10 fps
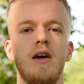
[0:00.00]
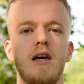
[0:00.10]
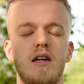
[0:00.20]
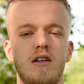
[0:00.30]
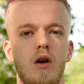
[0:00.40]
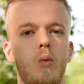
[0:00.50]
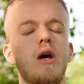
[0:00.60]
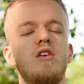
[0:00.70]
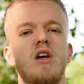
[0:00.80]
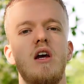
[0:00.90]
It is a
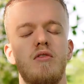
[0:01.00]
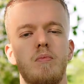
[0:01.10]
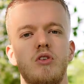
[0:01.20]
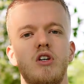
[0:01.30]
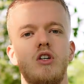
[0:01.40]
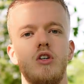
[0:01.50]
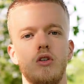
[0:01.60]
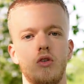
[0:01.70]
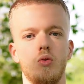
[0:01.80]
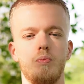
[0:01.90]
way safer
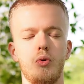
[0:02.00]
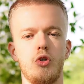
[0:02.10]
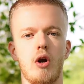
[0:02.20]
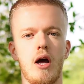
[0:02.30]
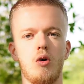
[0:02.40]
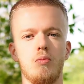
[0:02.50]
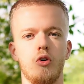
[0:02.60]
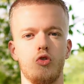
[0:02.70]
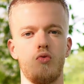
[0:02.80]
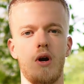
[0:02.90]
position to put your
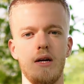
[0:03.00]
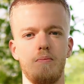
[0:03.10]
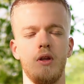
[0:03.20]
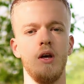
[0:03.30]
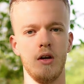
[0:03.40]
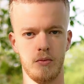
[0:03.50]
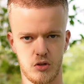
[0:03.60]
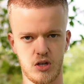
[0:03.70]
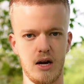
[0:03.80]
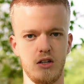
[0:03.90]
elbows right
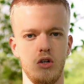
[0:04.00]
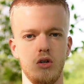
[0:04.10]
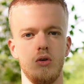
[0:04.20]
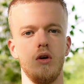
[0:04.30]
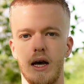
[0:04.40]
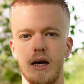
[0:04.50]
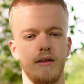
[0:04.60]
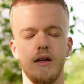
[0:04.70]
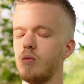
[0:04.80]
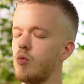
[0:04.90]
beside you,
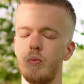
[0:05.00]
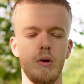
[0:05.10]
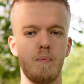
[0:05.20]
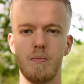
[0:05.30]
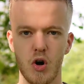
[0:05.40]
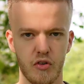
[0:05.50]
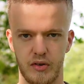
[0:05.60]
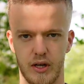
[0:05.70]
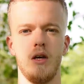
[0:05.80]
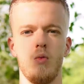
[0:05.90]
and that will be
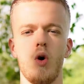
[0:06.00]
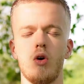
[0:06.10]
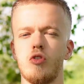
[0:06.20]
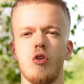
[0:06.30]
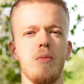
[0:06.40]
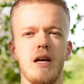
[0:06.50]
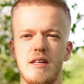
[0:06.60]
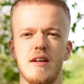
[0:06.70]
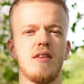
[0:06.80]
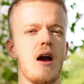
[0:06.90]
perfect. It will also make
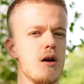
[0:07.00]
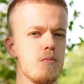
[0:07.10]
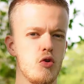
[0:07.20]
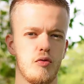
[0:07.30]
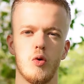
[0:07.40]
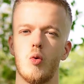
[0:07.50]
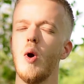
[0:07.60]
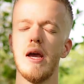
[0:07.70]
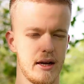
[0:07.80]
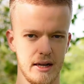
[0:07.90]
the entire move look
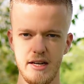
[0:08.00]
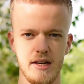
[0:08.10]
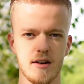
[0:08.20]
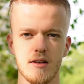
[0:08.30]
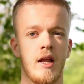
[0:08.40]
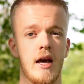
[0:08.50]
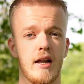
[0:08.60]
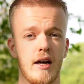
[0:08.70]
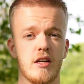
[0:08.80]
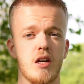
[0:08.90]
way cleaner, and
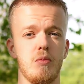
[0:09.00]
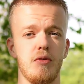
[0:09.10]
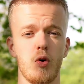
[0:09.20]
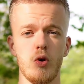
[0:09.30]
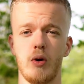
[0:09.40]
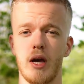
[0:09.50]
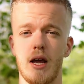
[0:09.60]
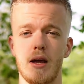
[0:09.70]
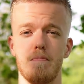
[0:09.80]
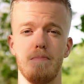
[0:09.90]
like I said before, you
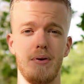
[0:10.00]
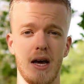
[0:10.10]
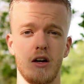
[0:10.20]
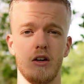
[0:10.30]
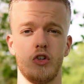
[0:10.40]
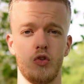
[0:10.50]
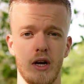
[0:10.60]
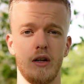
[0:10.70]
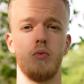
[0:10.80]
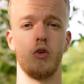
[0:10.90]
get a better
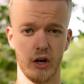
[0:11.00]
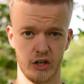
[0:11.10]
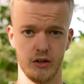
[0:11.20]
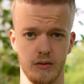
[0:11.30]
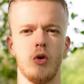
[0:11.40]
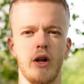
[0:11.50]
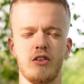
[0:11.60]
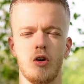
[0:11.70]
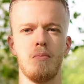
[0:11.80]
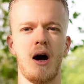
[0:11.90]
strength progression. So
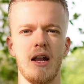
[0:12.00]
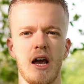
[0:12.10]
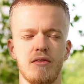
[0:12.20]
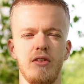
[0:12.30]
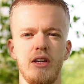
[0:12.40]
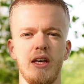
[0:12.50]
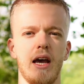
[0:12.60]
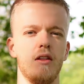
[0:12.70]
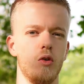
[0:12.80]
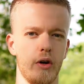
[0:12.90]
let's combine
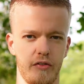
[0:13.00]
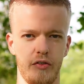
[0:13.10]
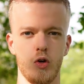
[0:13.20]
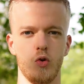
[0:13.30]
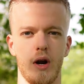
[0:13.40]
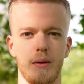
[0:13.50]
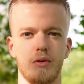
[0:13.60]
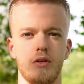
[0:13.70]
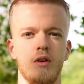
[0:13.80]
everything and do a few reps.